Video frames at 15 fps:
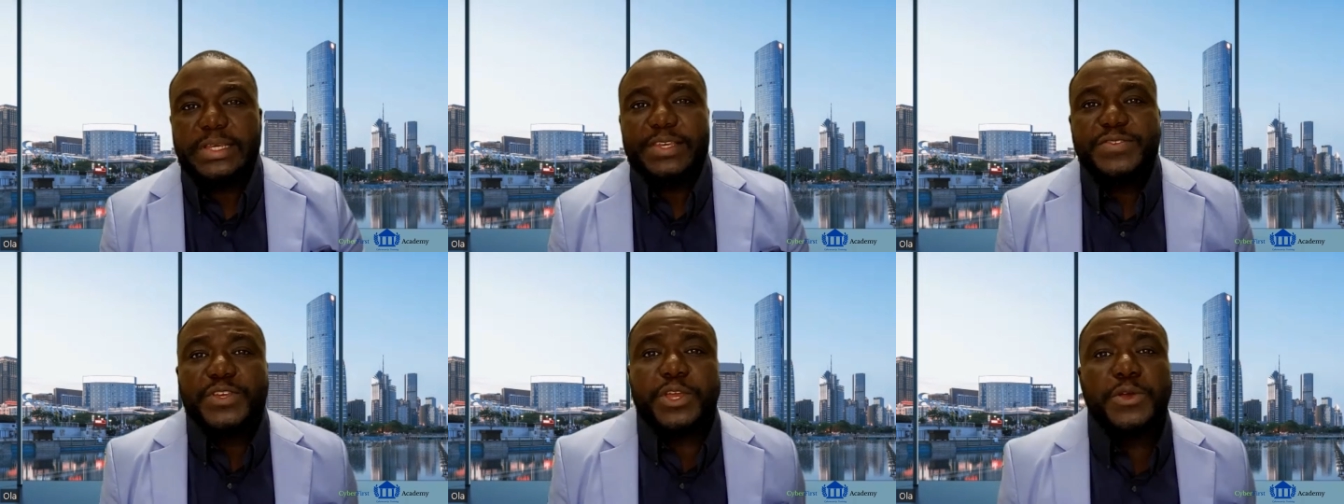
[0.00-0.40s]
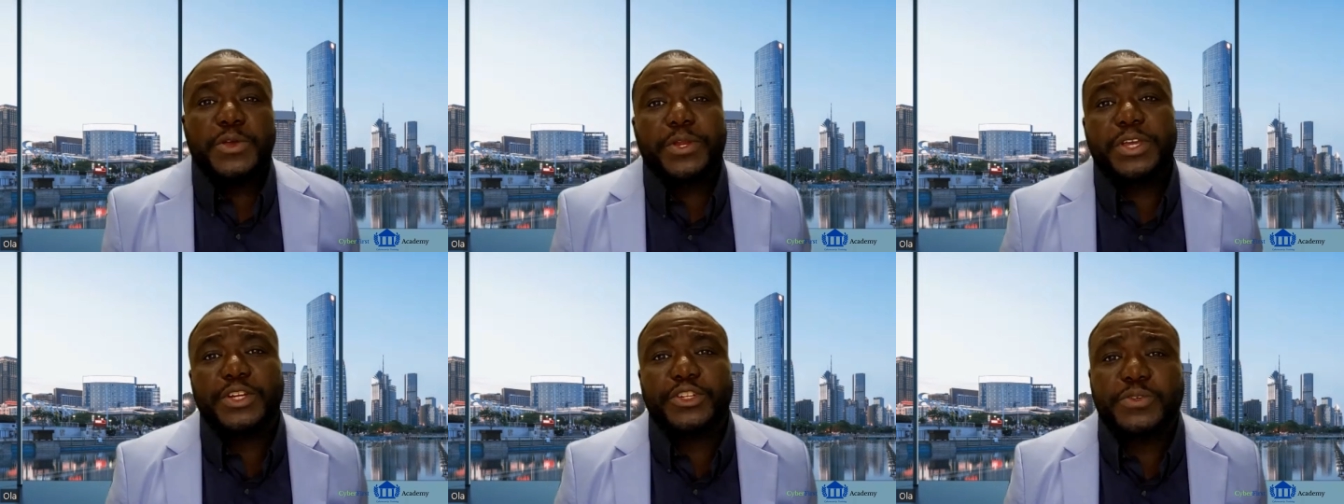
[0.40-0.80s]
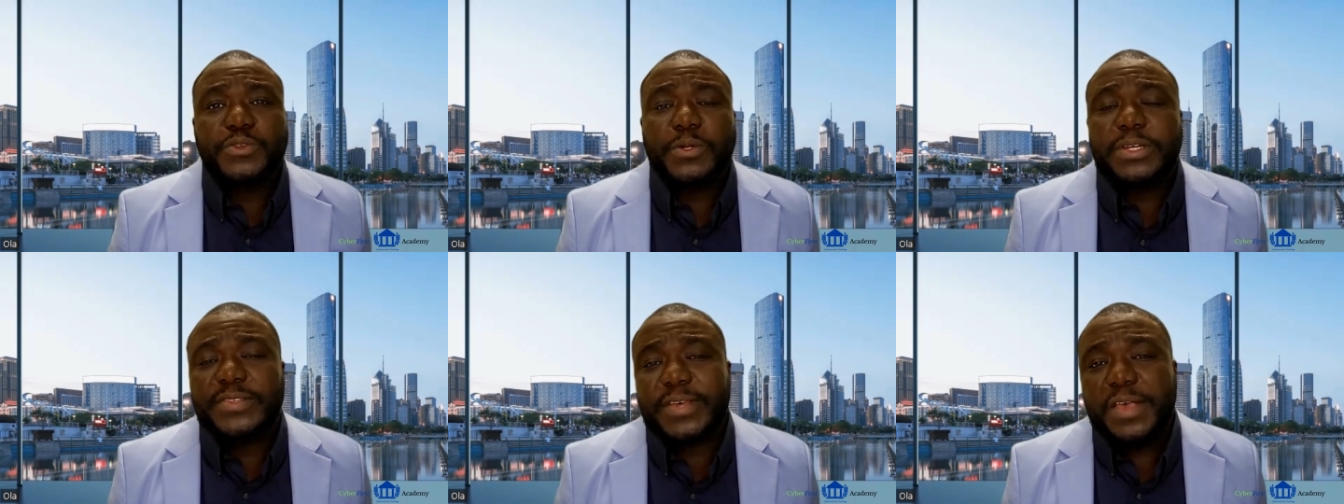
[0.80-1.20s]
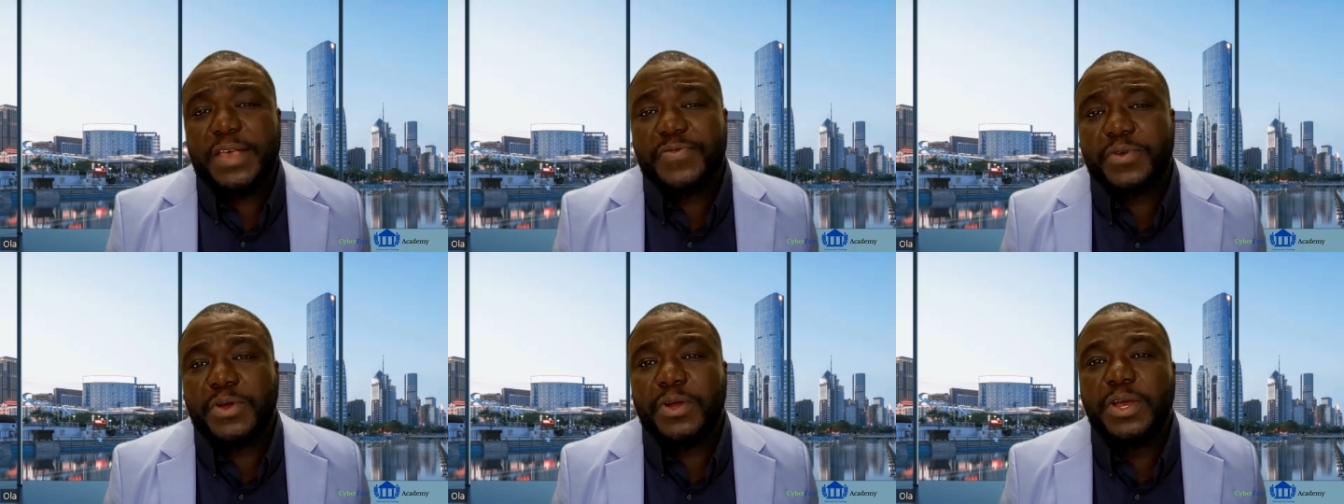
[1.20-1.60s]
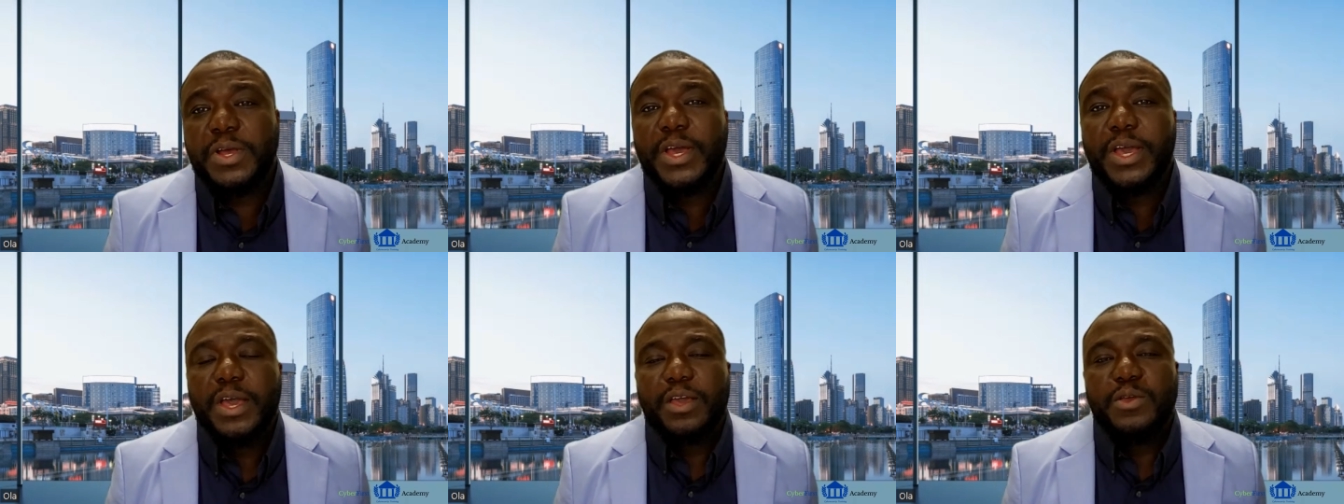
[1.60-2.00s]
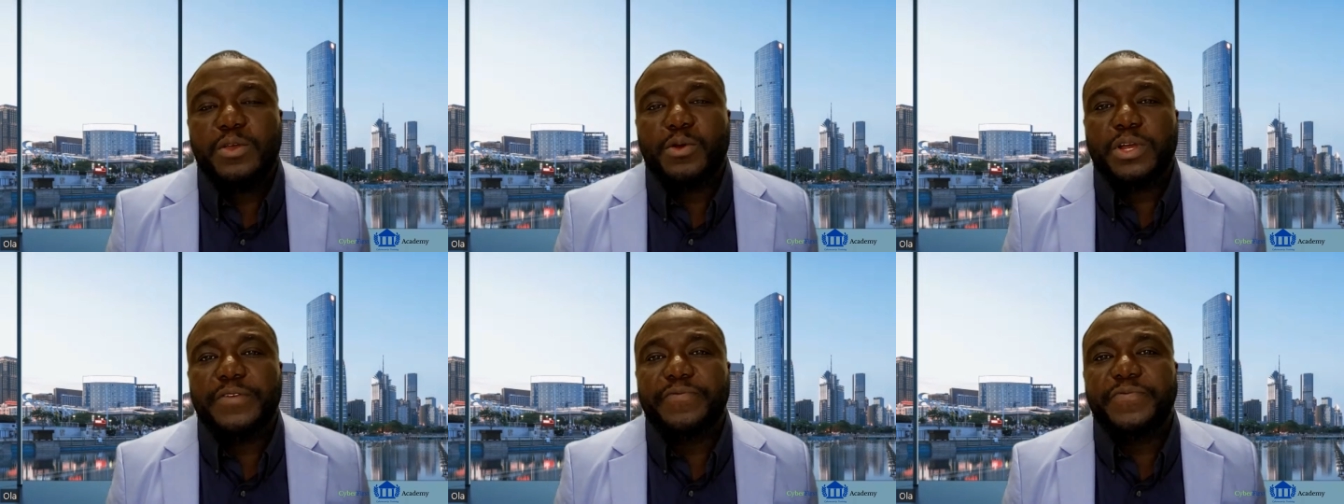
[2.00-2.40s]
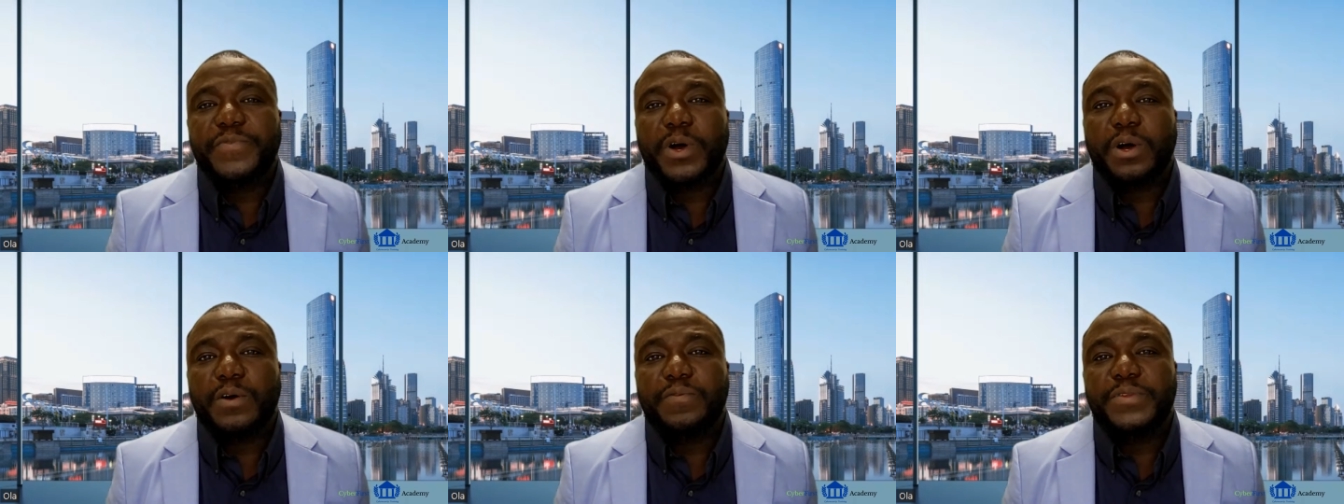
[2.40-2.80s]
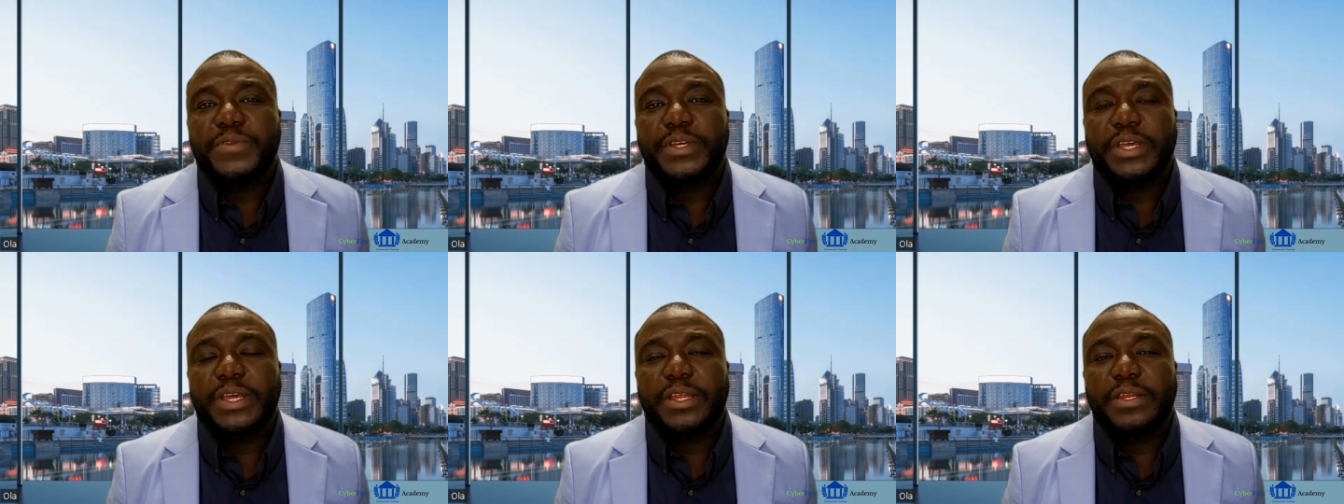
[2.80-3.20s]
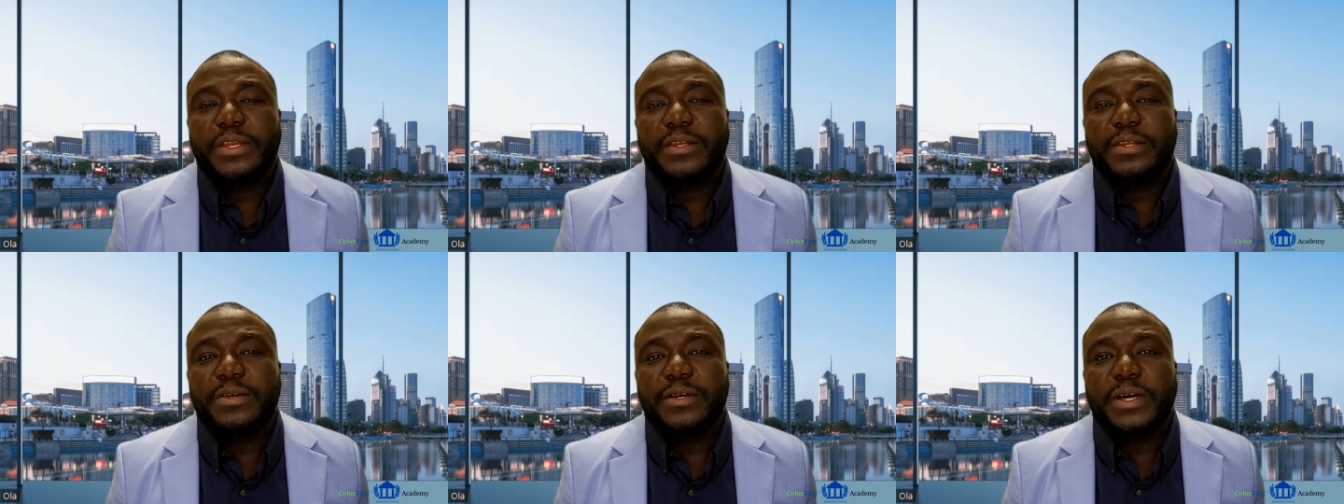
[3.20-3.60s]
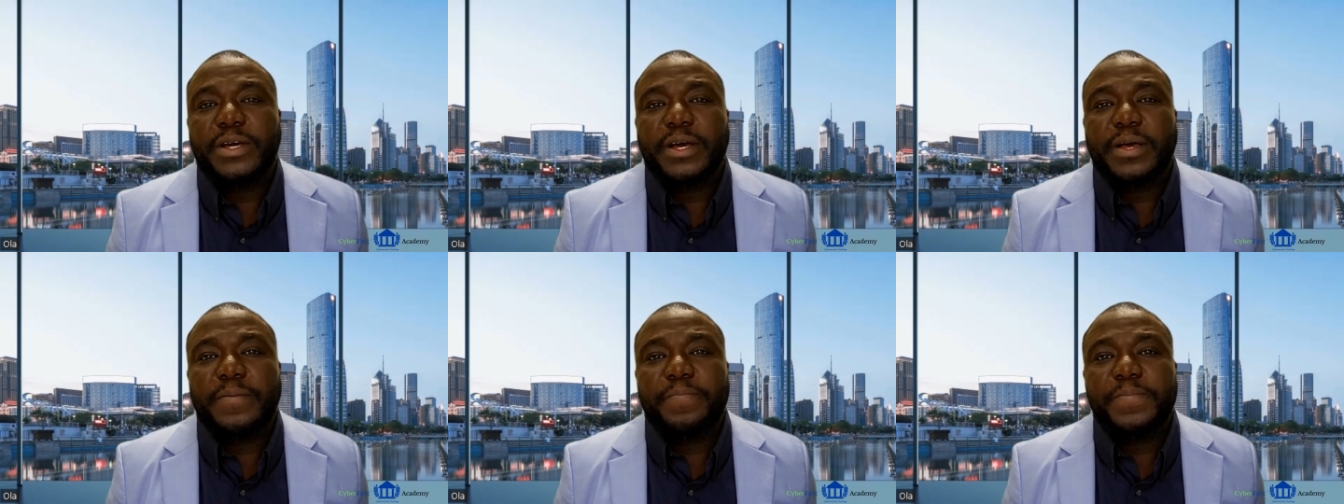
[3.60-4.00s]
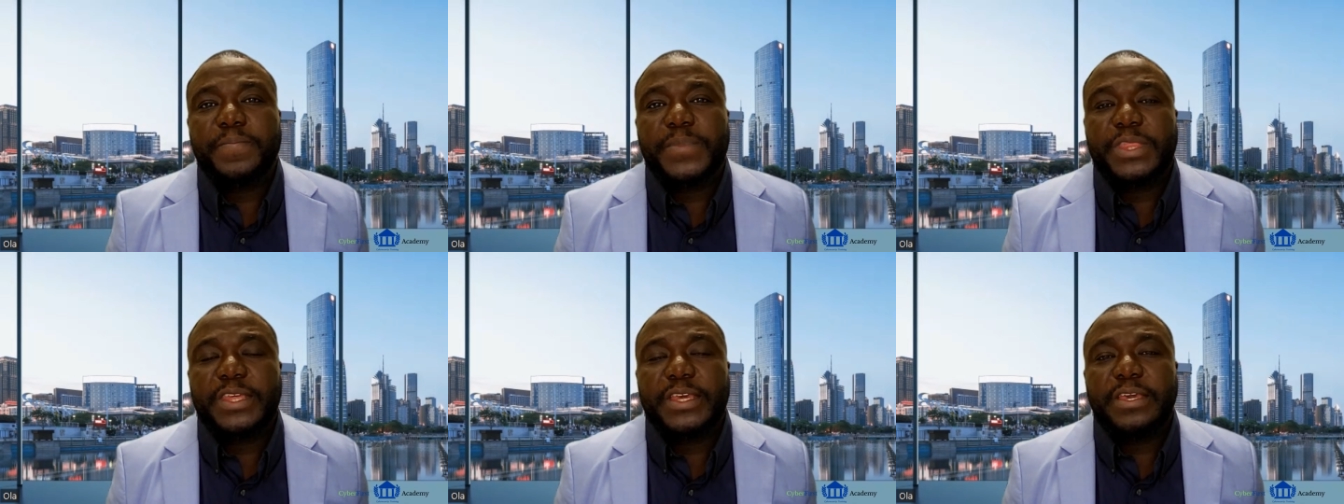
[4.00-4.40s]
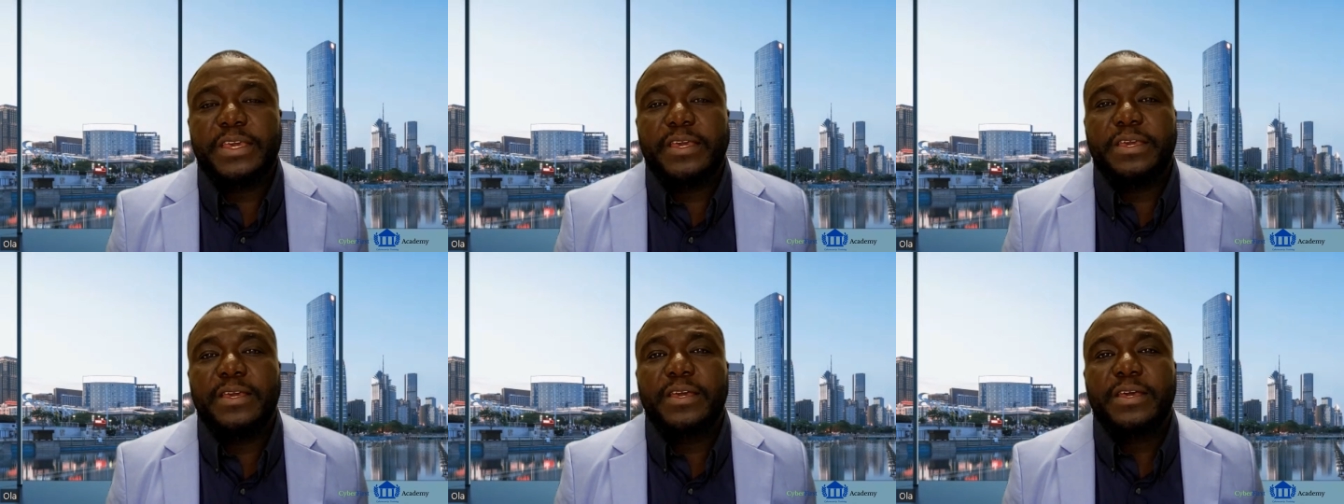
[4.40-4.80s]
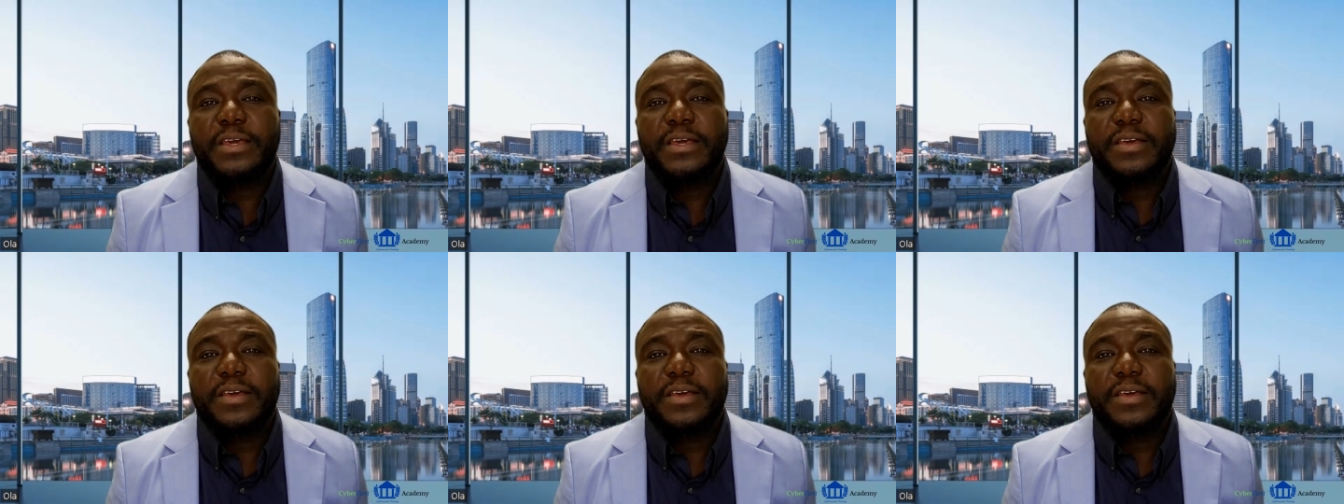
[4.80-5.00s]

security control assessor, you're involved in um, the